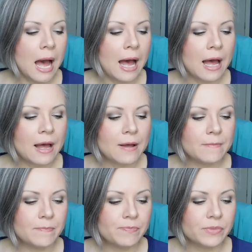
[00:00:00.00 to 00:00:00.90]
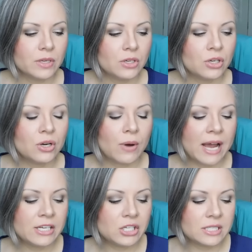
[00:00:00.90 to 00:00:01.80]
Um, you know,
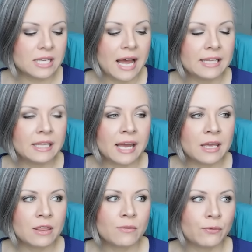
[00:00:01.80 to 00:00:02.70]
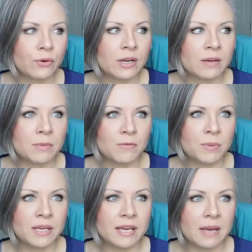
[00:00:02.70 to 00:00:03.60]
I just, I like the freedom of
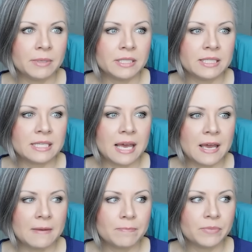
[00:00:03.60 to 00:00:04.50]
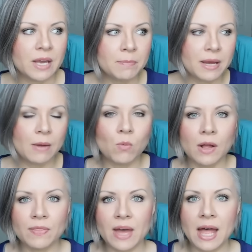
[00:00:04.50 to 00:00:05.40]
being able to say, yep, I
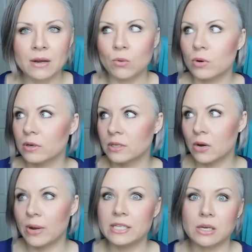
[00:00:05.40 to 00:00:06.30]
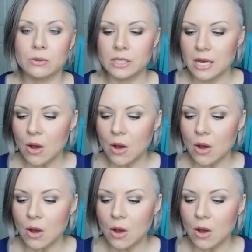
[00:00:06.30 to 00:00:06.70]
want that, or no, I don't.